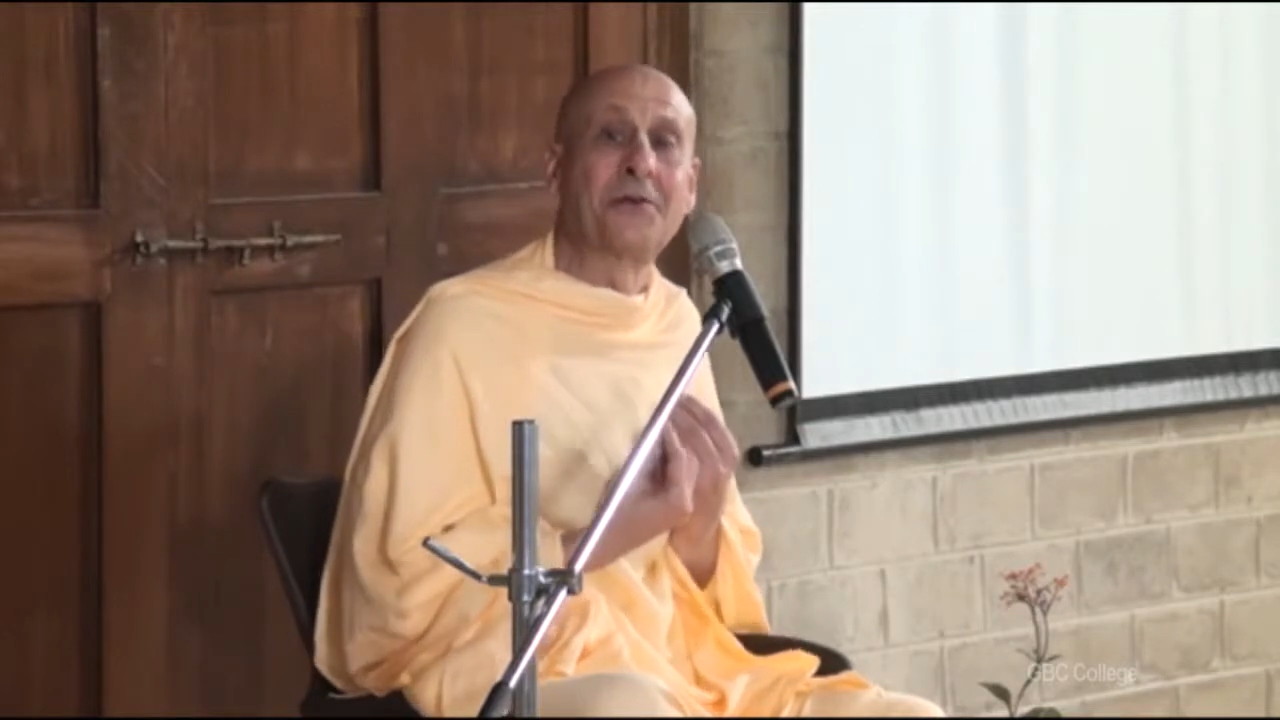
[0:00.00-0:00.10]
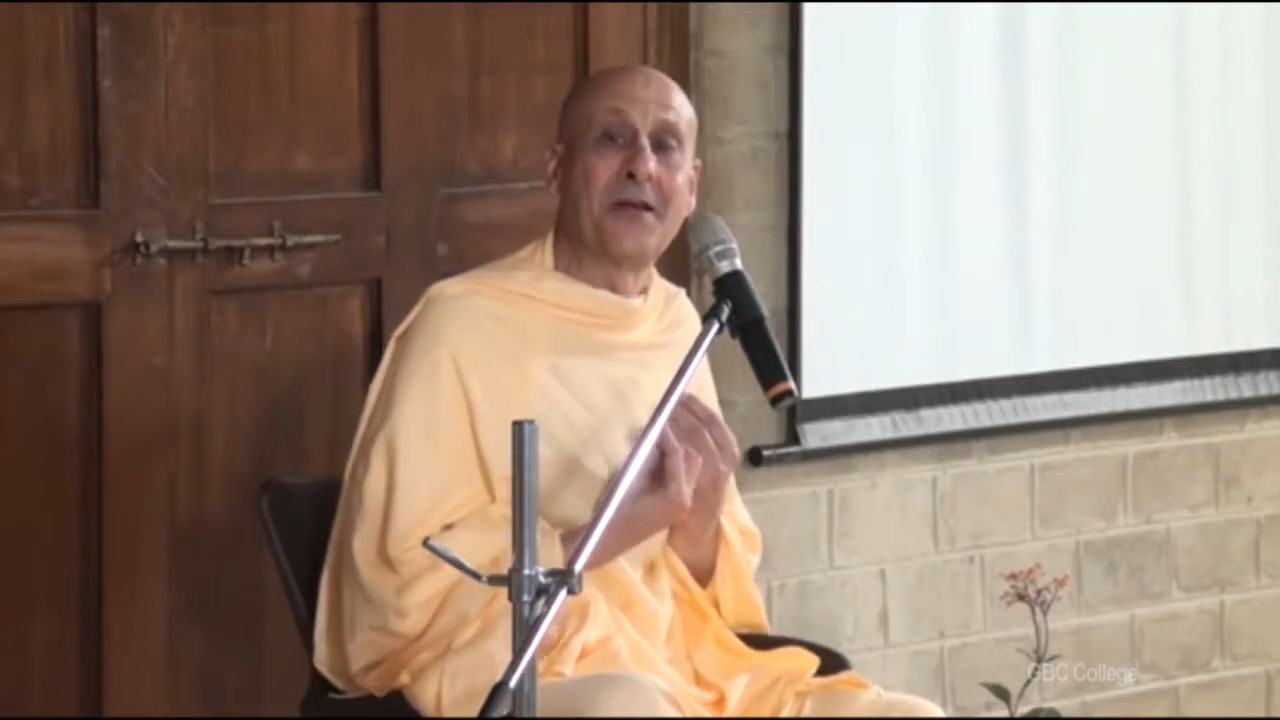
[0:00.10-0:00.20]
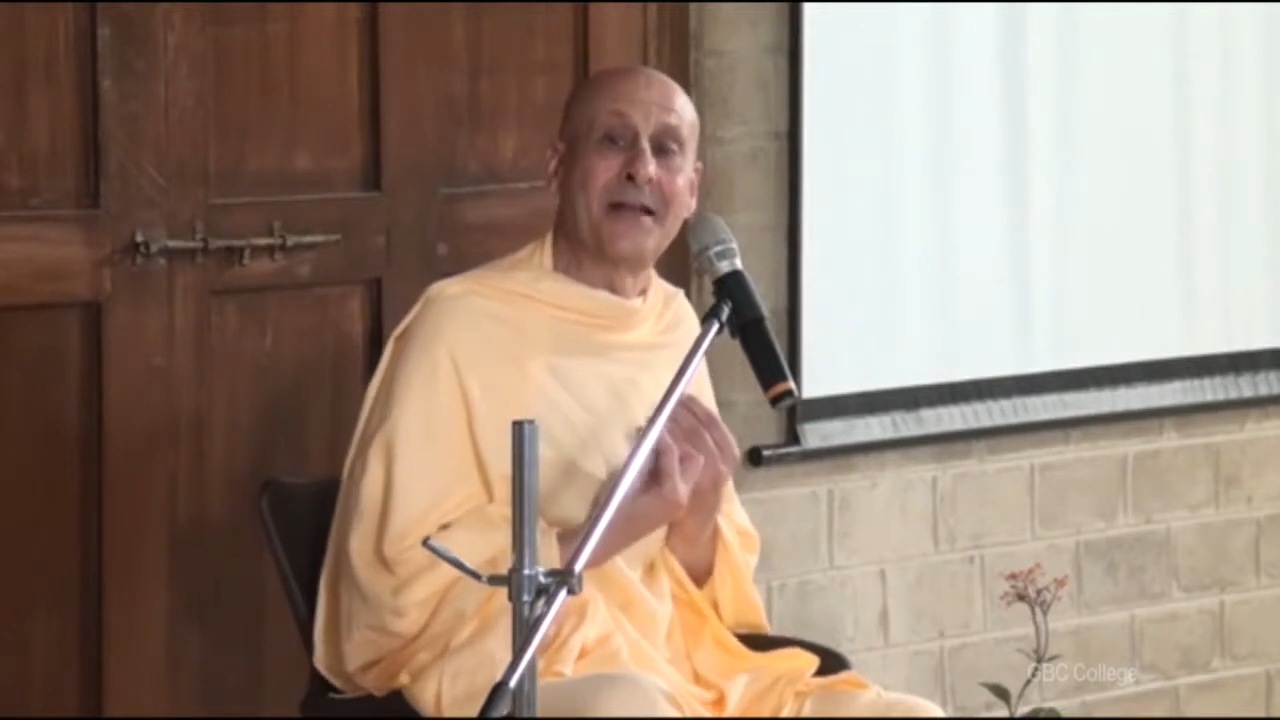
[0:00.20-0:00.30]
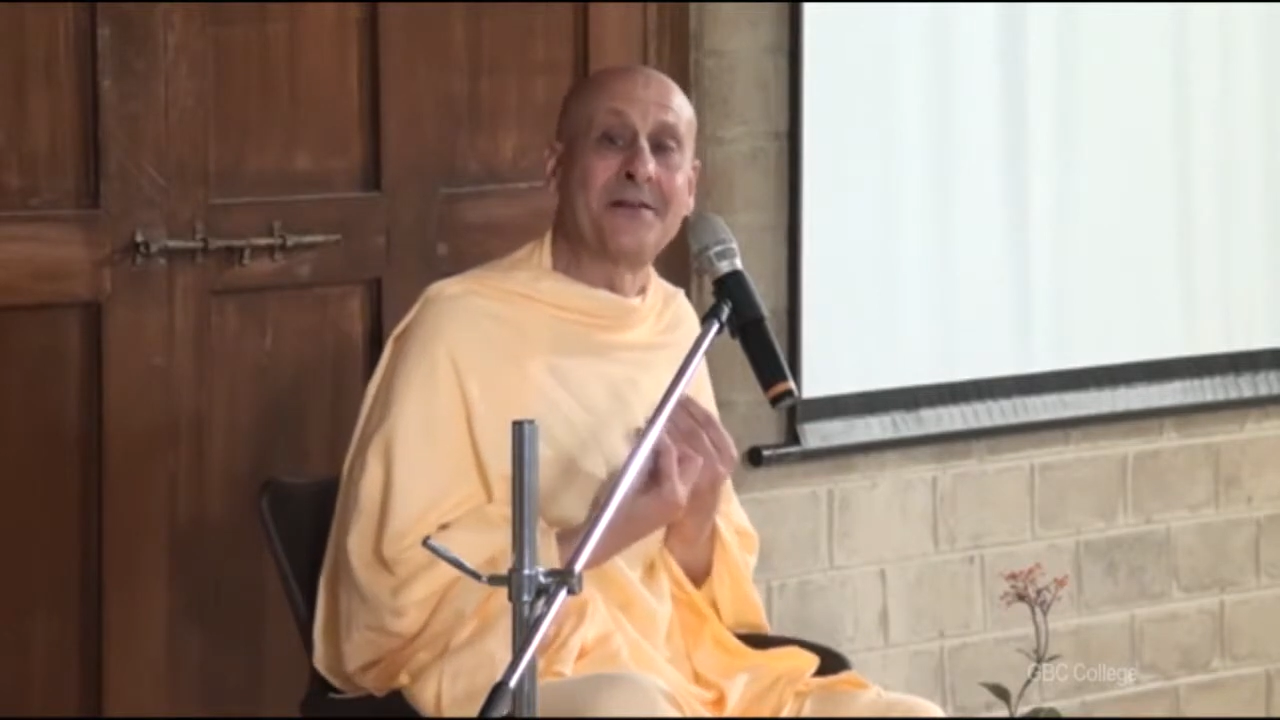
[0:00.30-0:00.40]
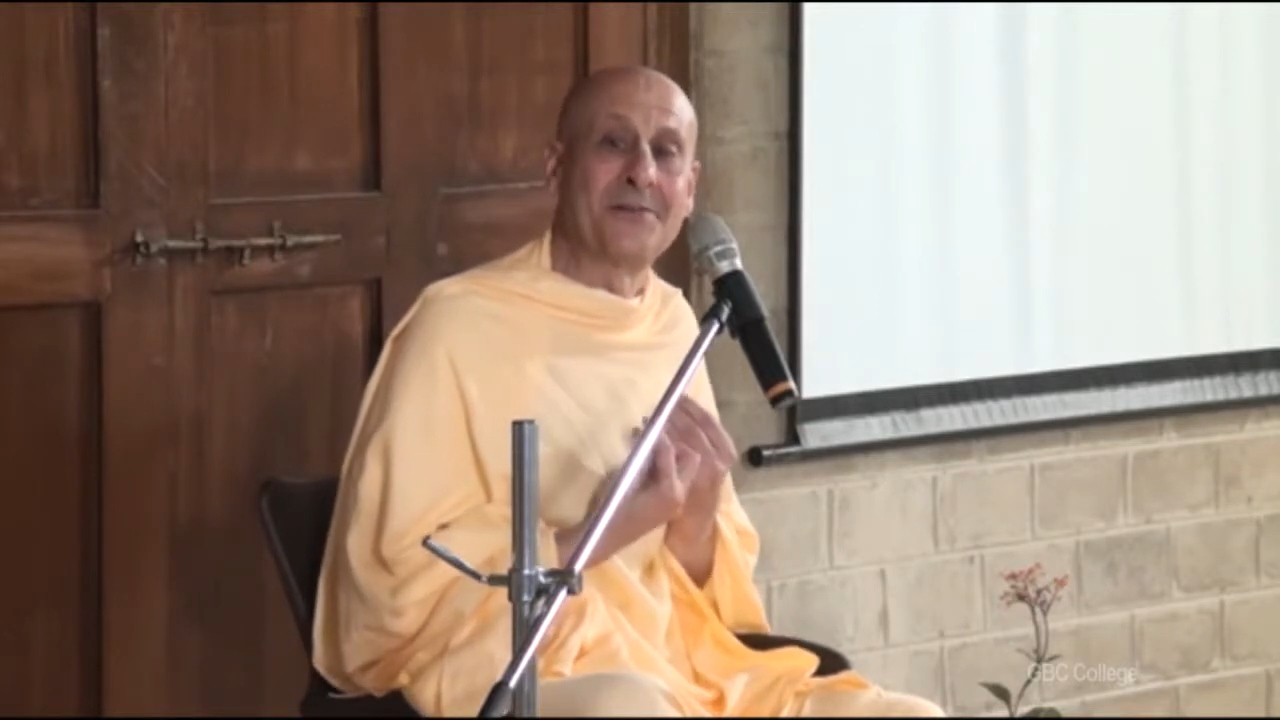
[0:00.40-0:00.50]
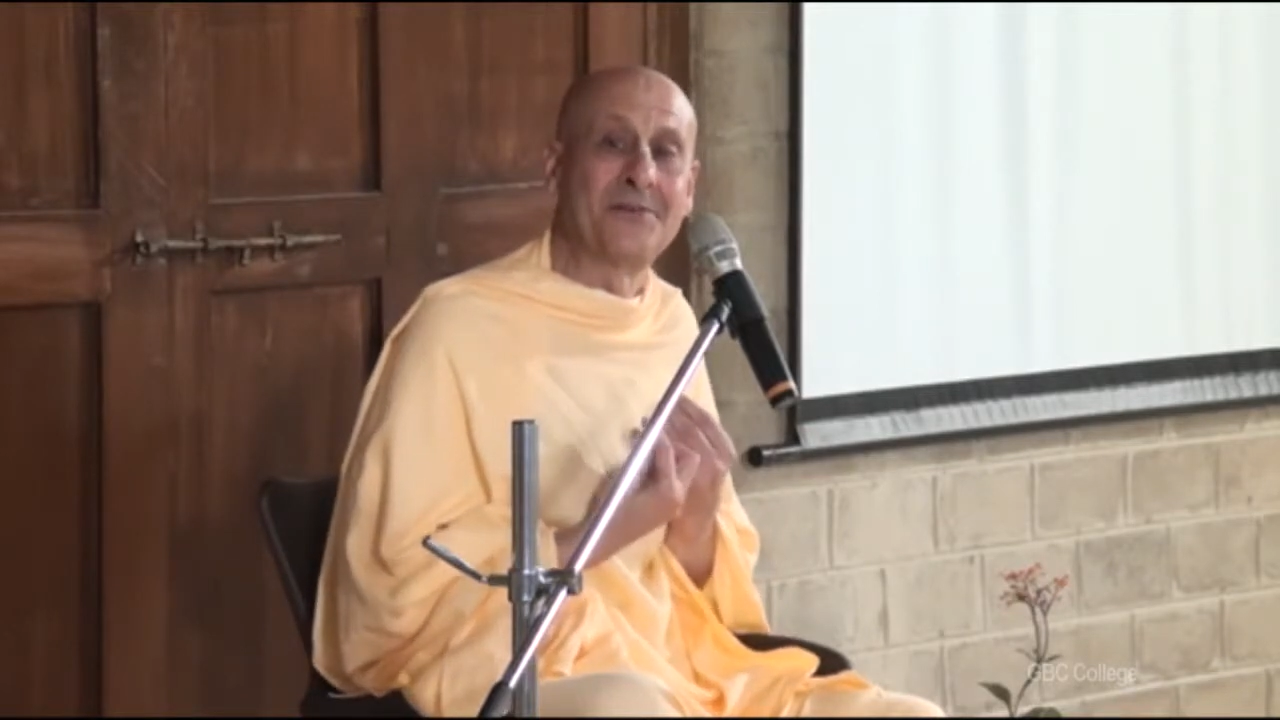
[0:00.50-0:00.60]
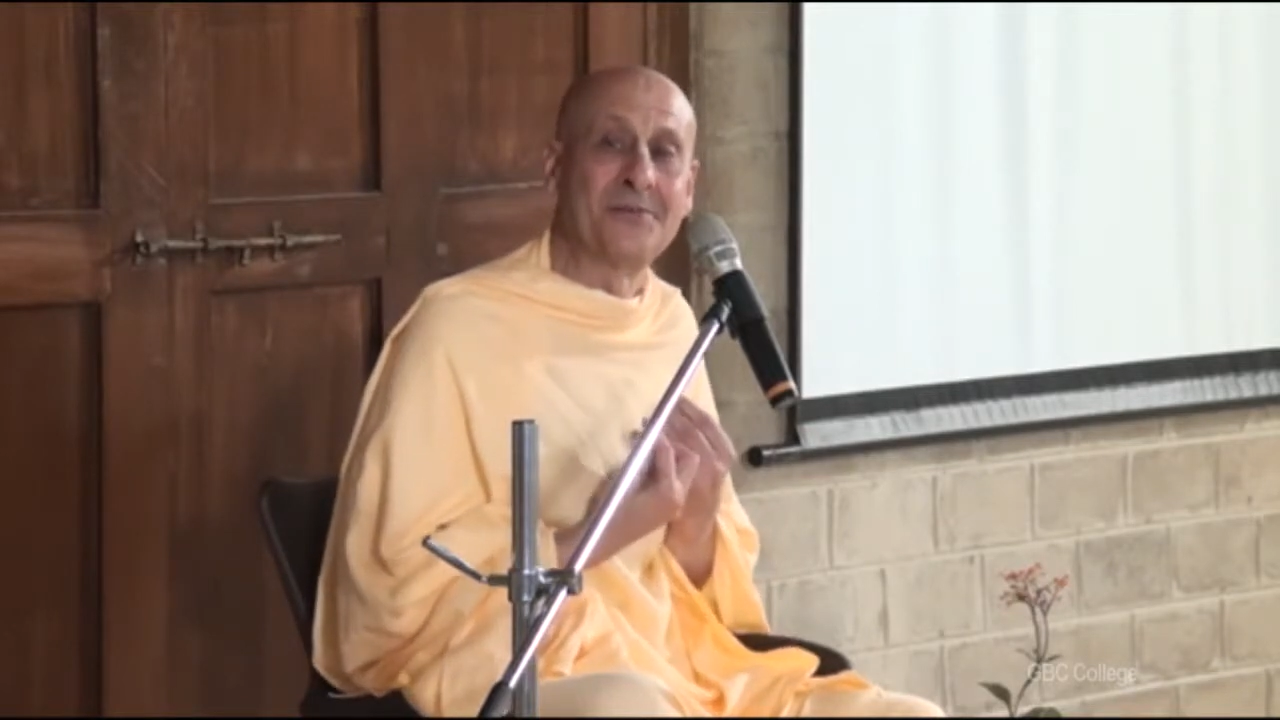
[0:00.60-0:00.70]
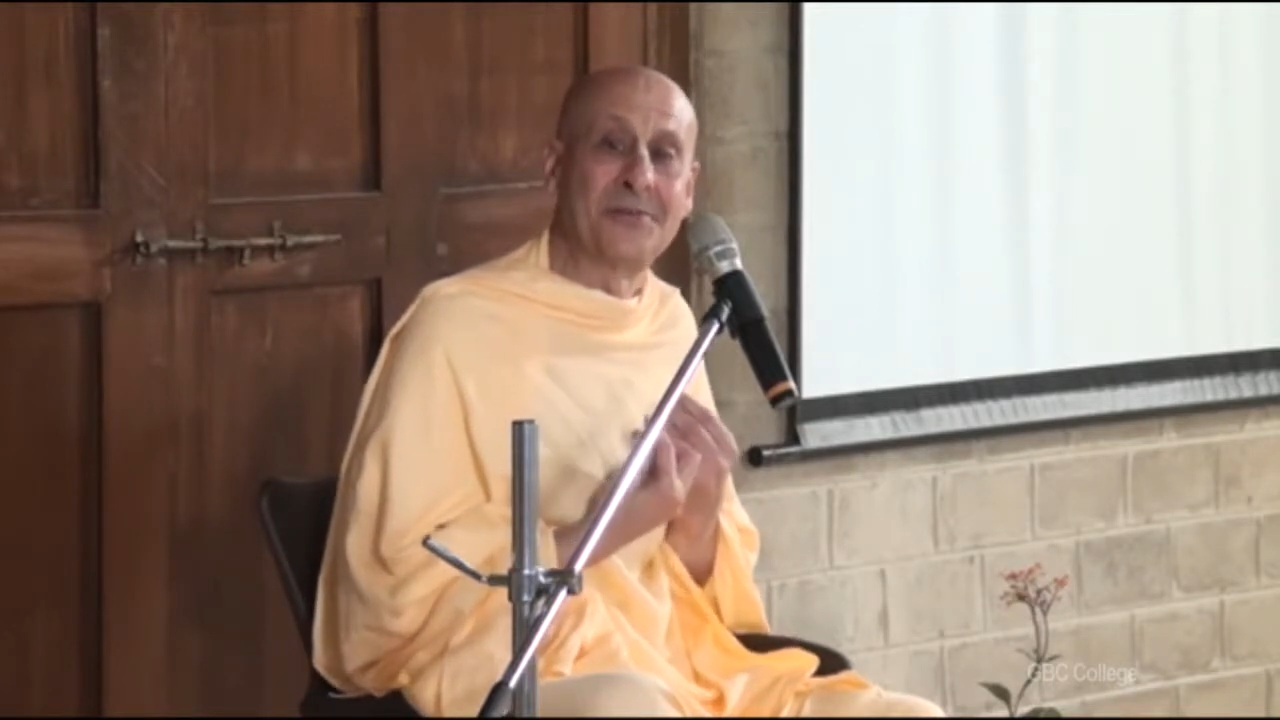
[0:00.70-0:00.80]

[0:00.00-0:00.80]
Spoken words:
gratitude